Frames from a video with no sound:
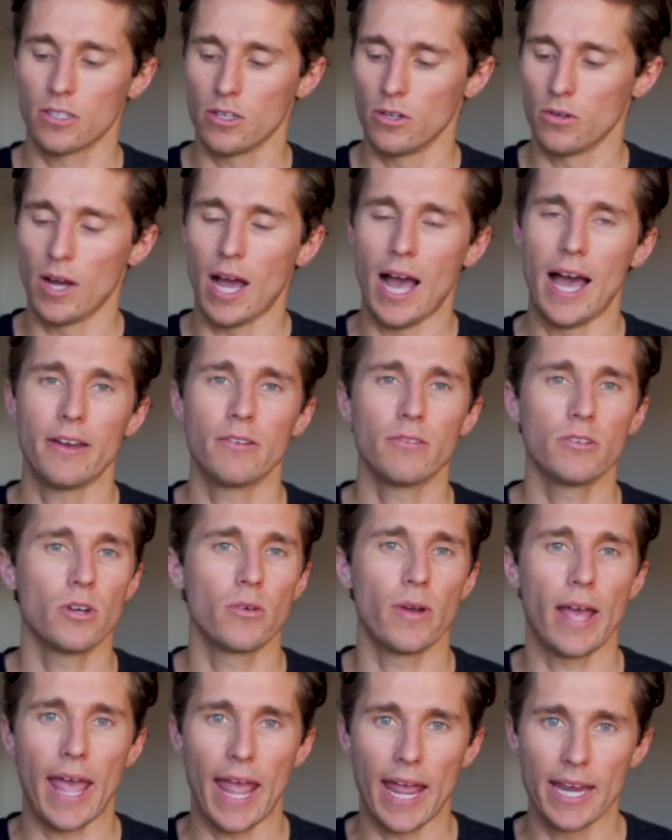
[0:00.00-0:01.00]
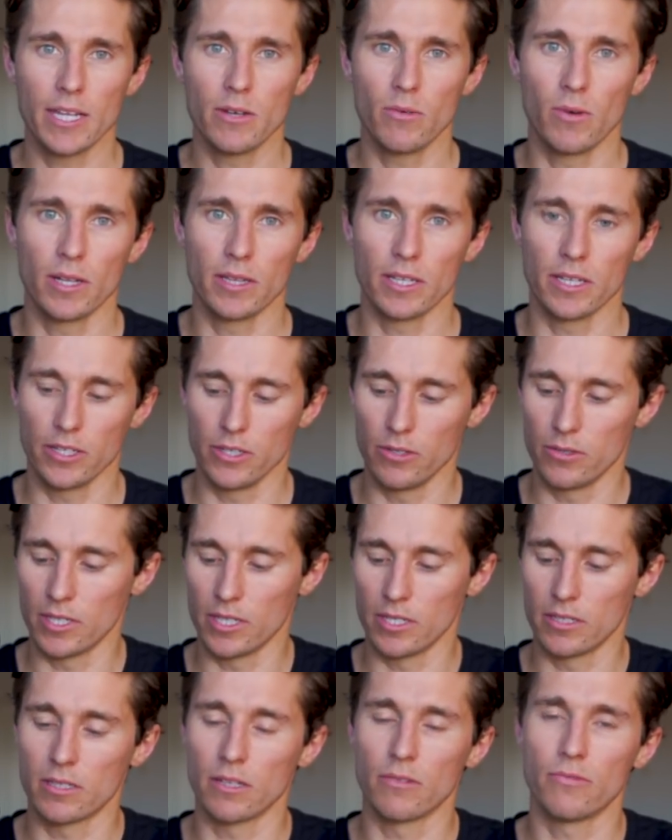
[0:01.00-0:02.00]
so I don't know anyone that
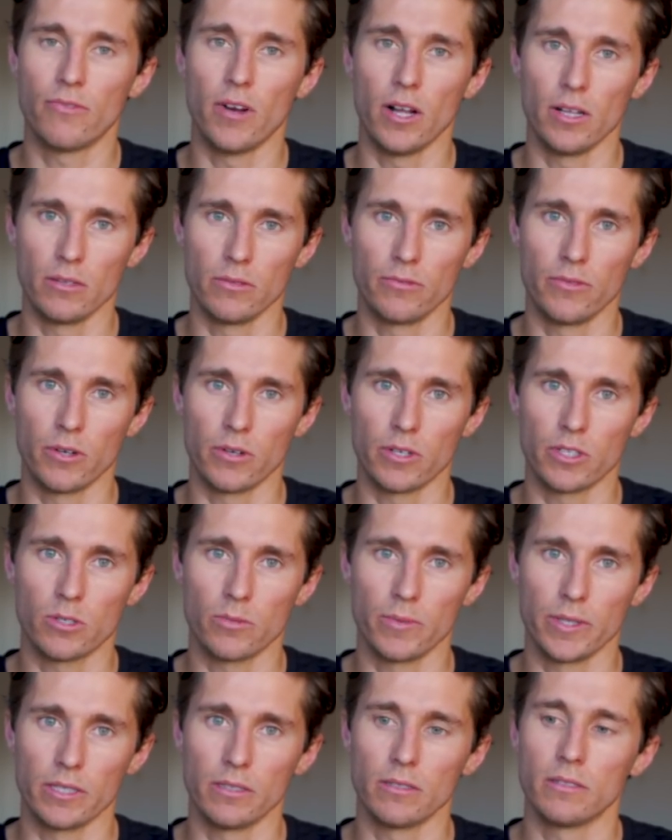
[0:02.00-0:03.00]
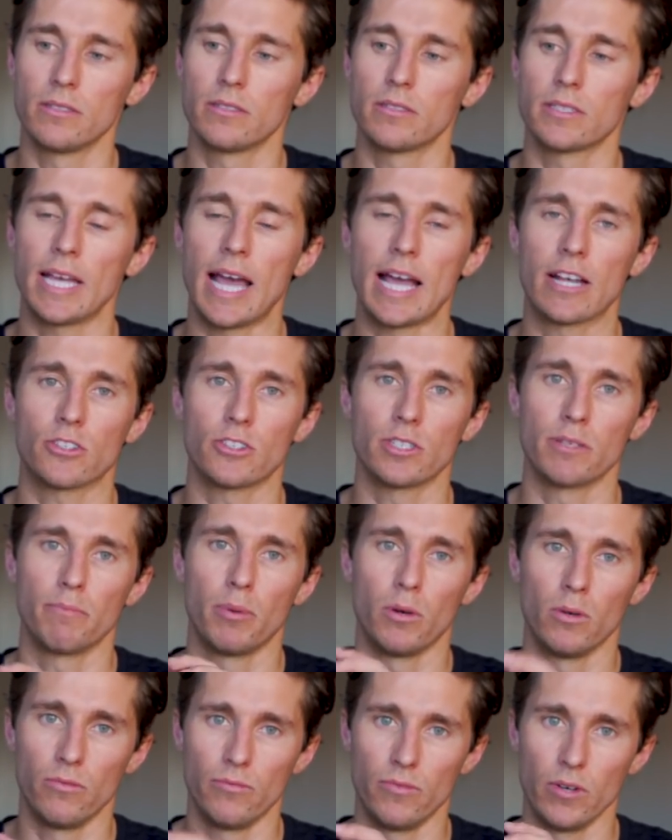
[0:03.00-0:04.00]
uses the follow focus wheel to actually
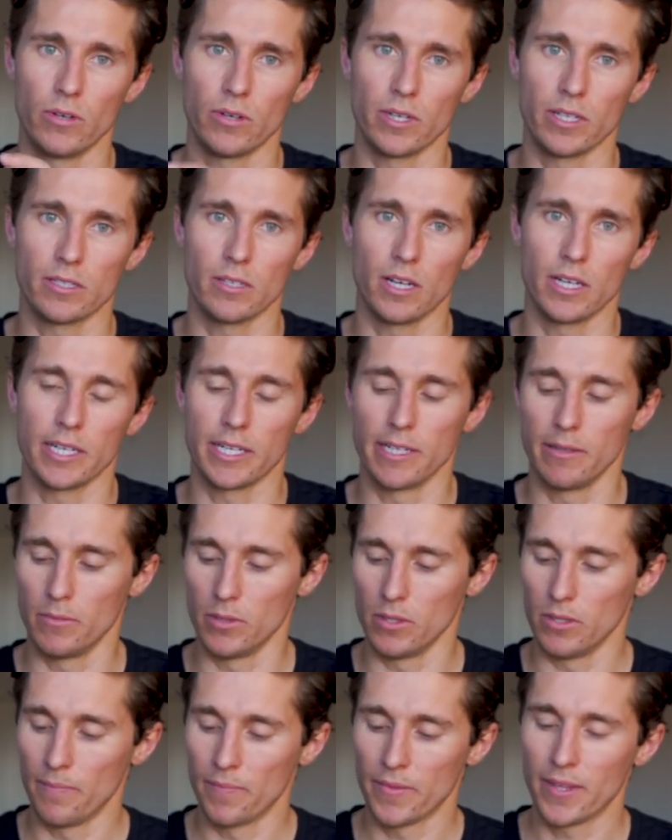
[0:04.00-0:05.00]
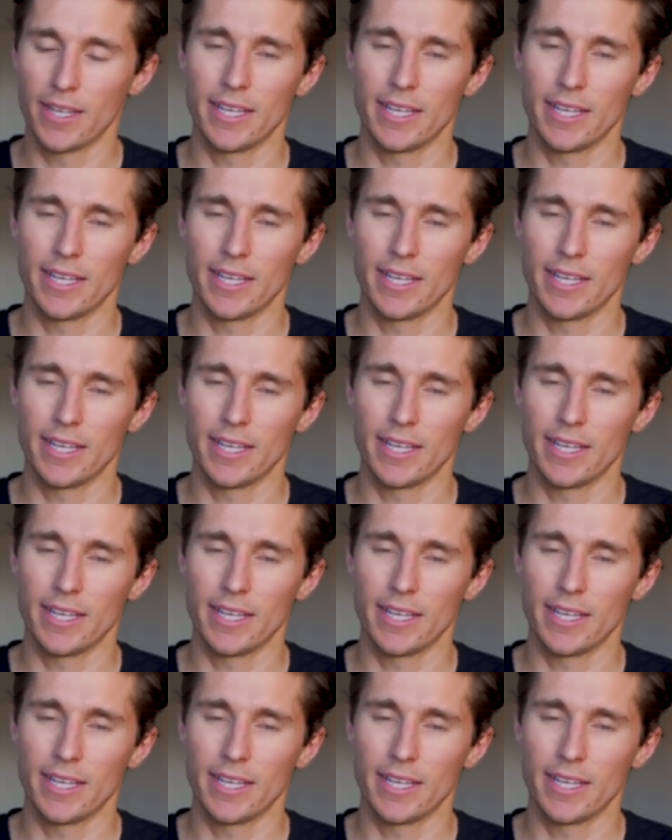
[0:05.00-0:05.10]
pull focus on a gimbal.